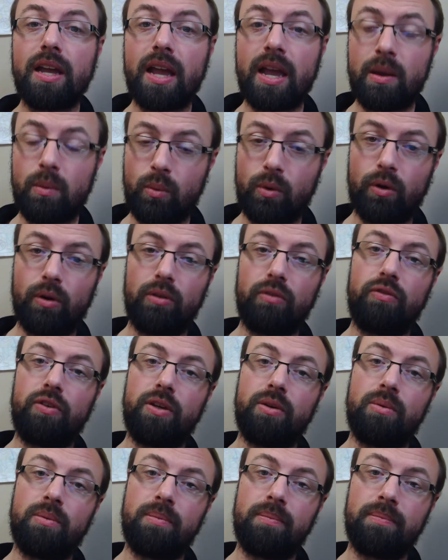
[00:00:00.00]
a
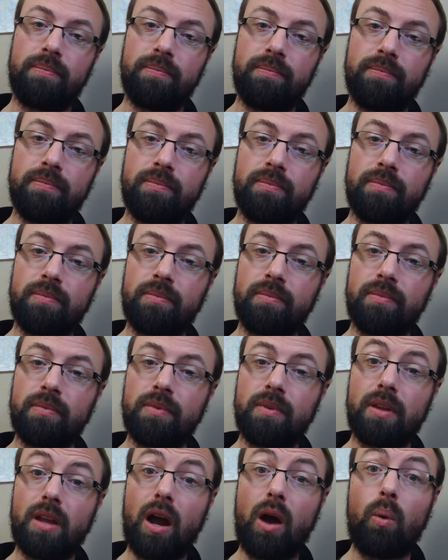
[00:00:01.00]
worldview,
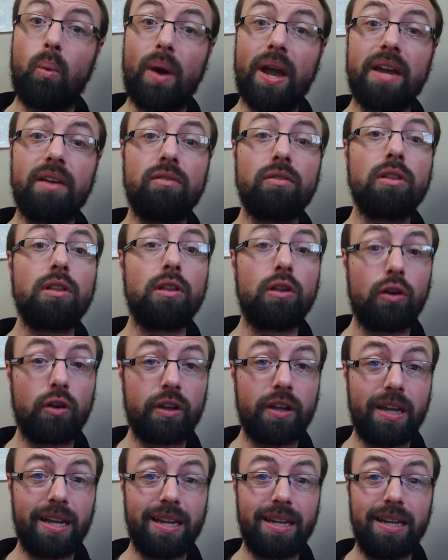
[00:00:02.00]
a way of
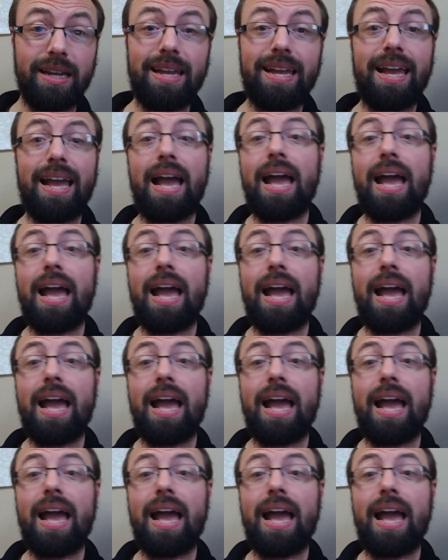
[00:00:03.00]
looking